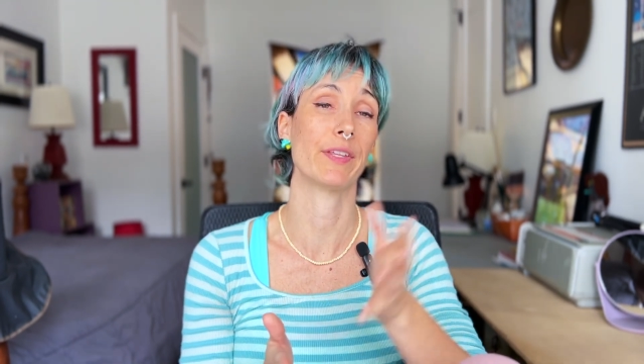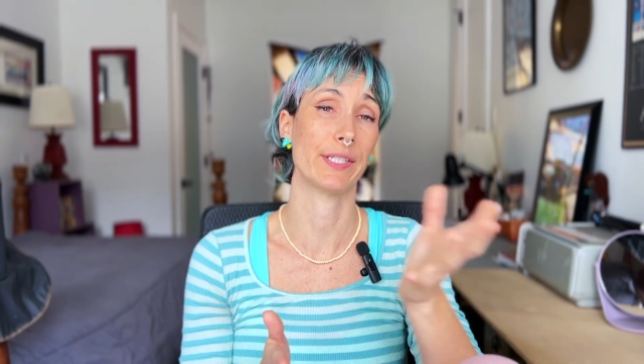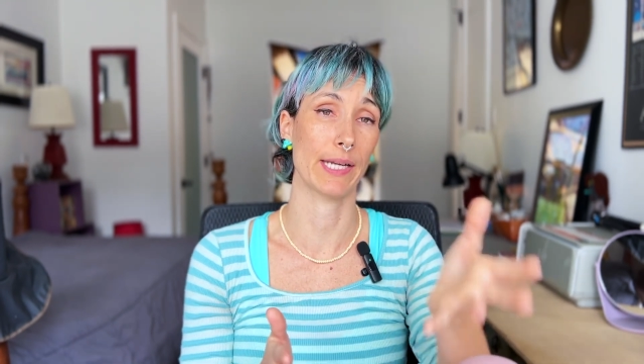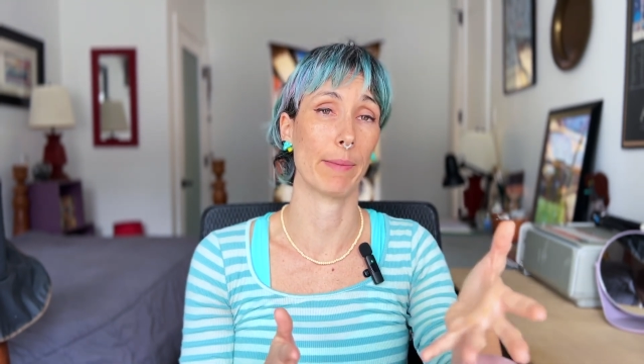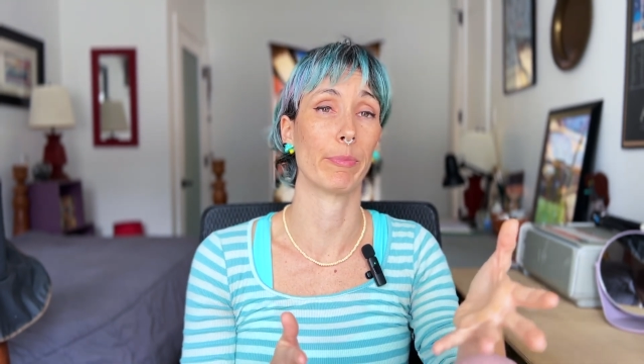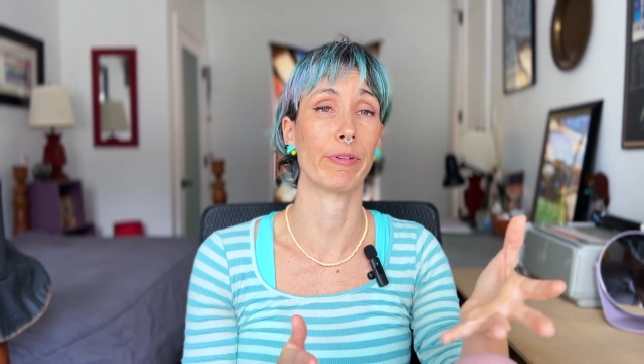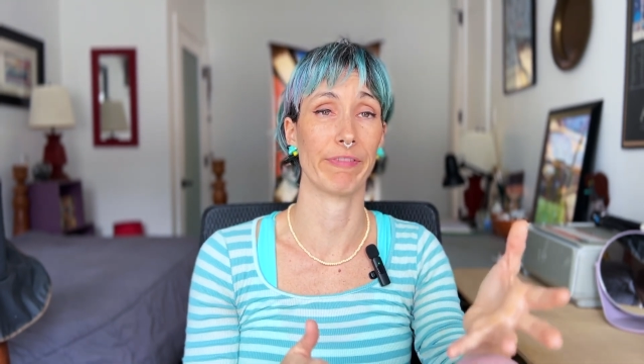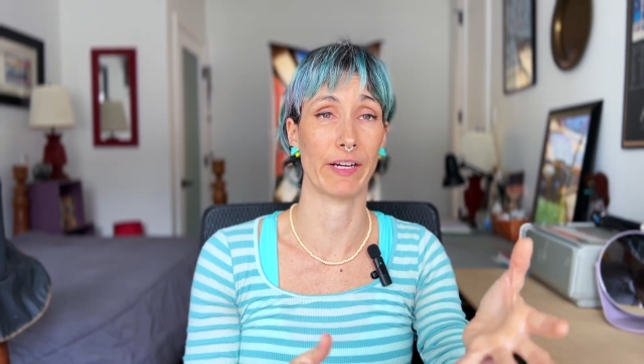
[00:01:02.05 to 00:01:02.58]

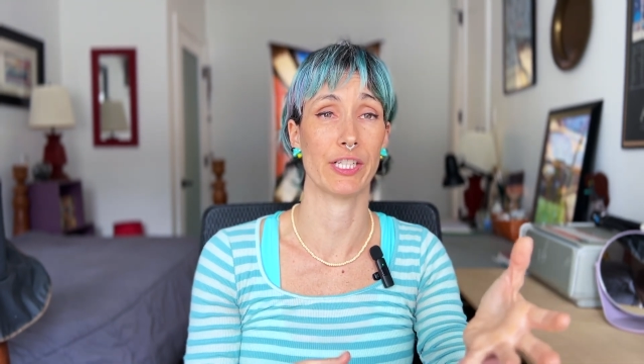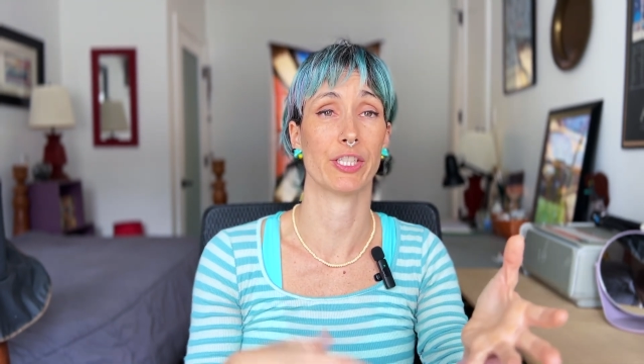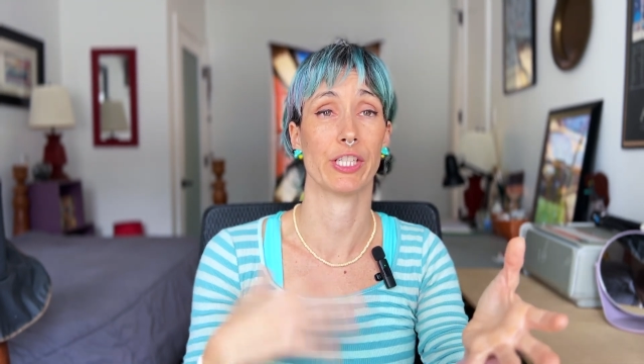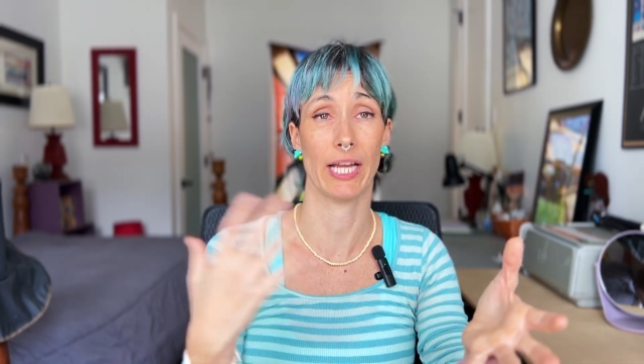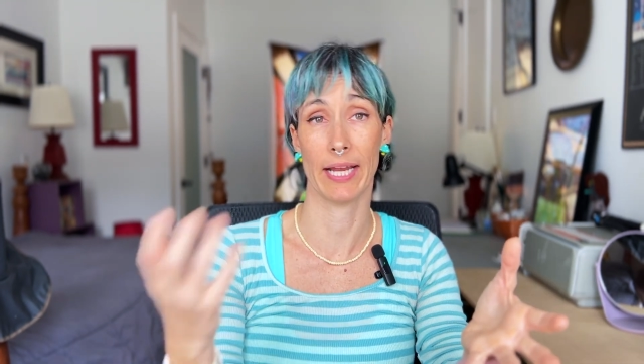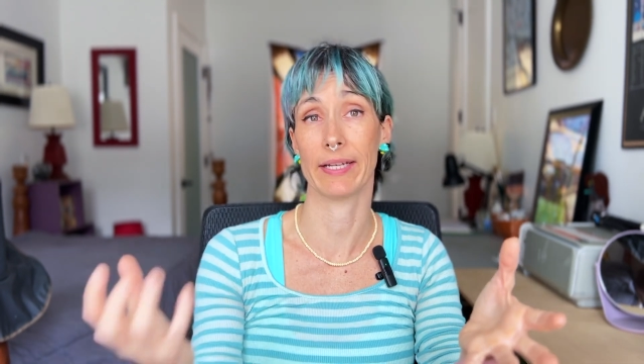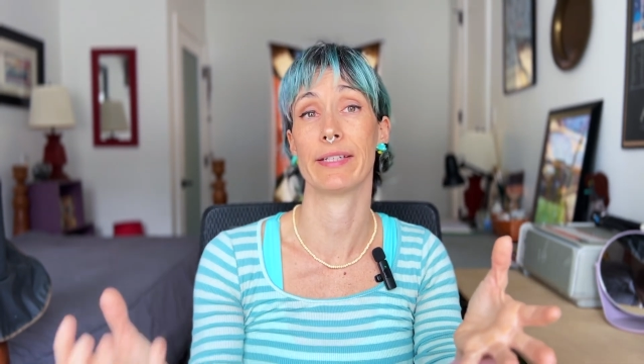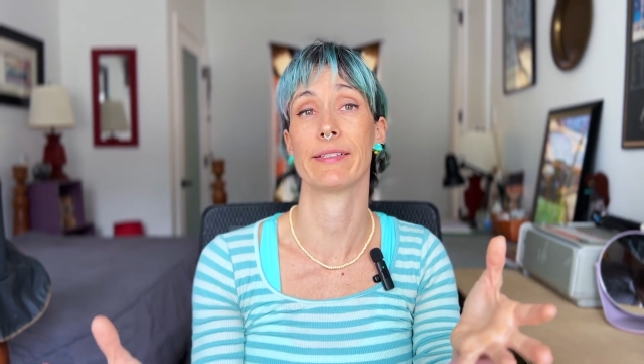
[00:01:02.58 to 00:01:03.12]
deprivation
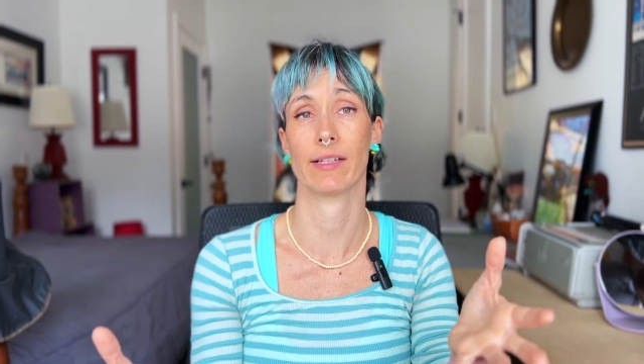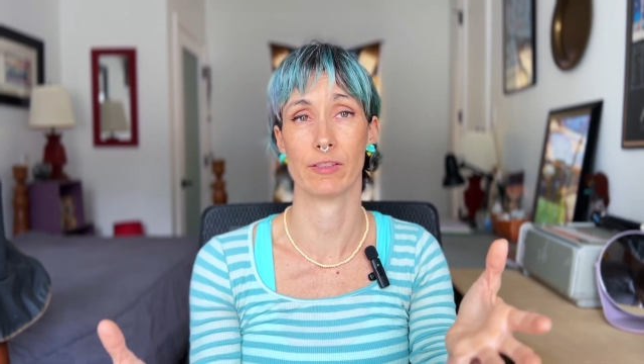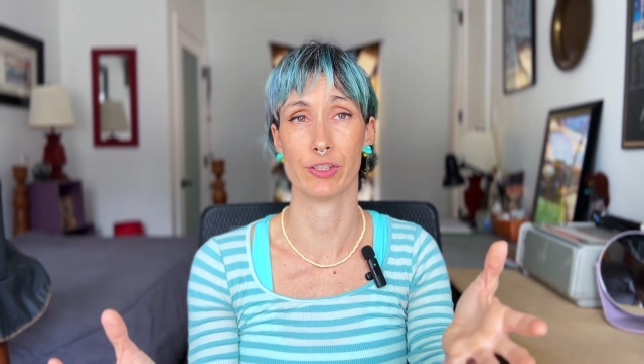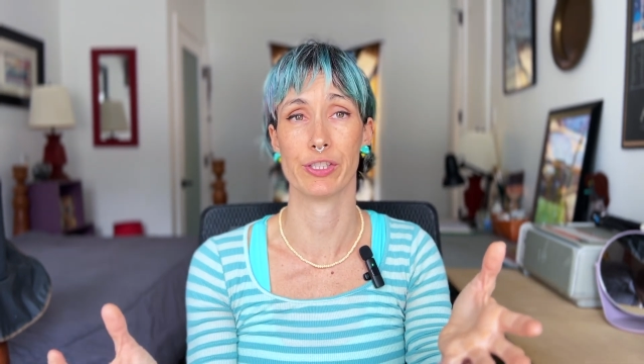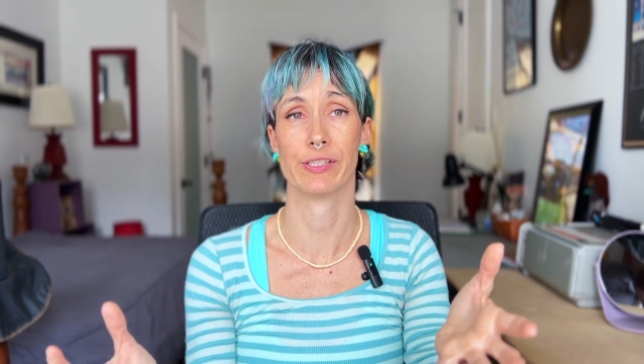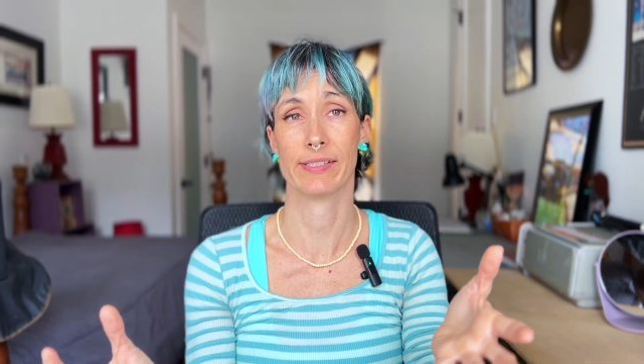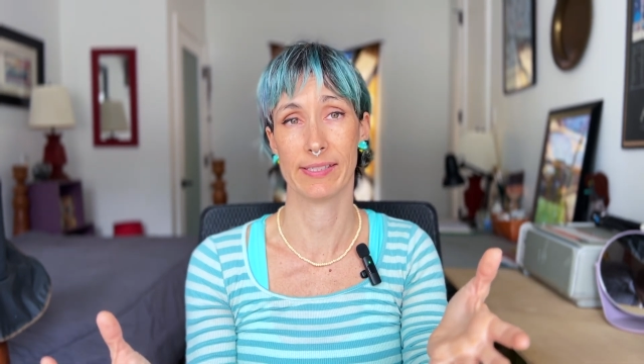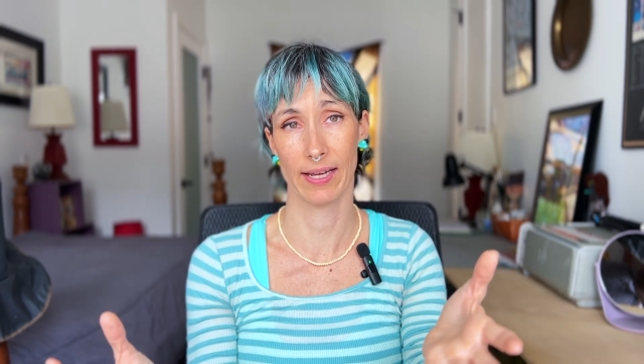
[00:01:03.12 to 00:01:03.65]
and
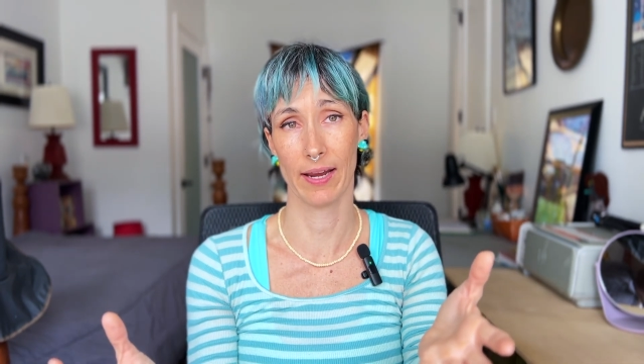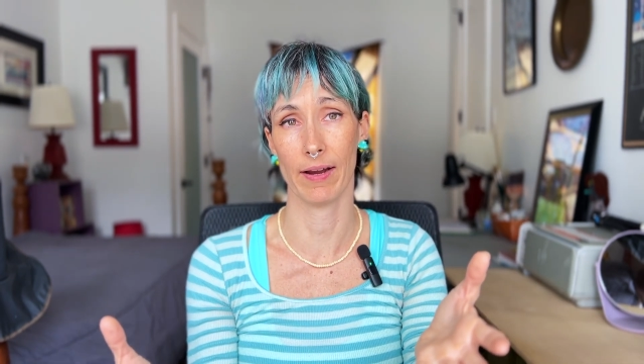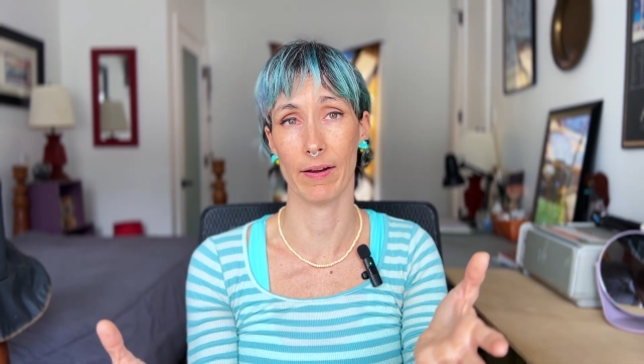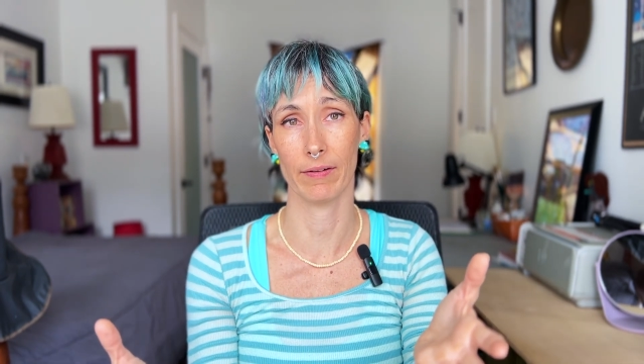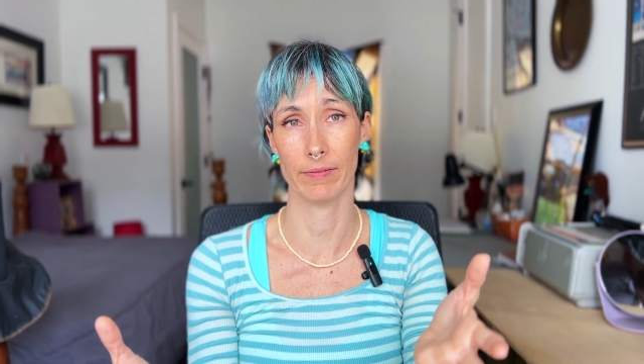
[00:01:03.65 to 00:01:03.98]
indulgence scale.